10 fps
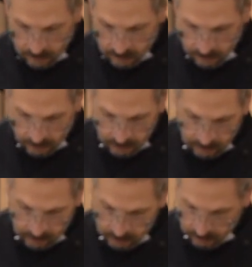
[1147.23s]
And
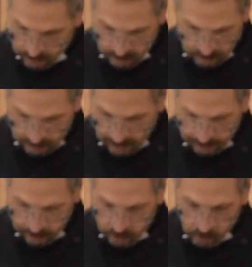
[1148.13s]
it's got
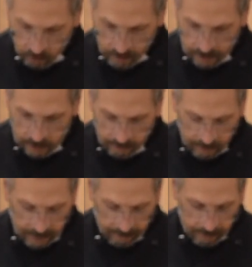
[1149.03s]
so much
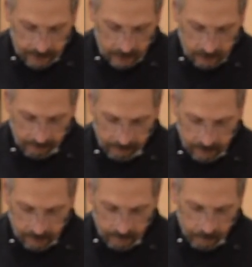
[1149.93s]
flavor in it
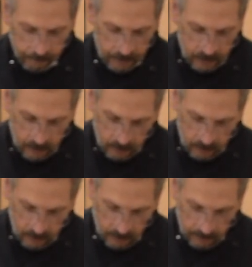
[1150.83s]
from
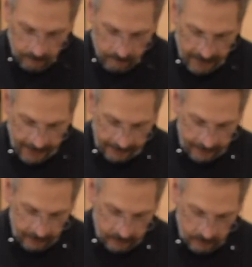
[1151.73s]
the
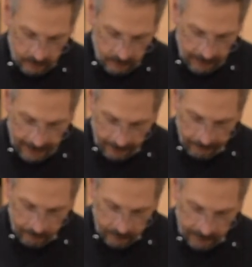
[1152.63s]
packets and the
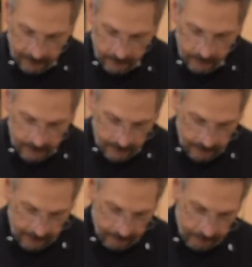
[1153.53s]
apple cider
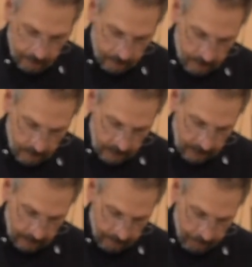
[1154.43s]
and apple
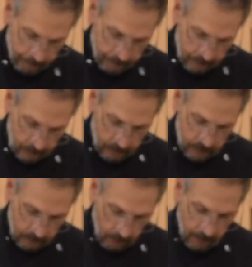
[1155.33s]

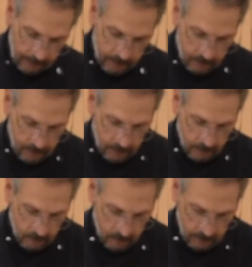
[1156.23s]
sauce
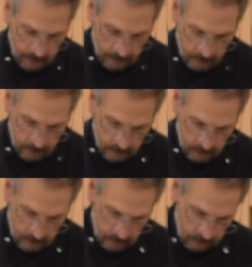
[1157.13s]
that
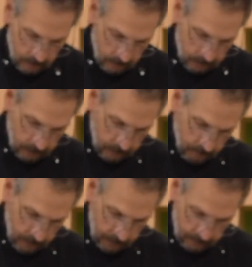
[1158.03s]
it just
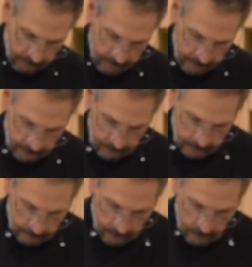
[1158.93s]
makes it very good.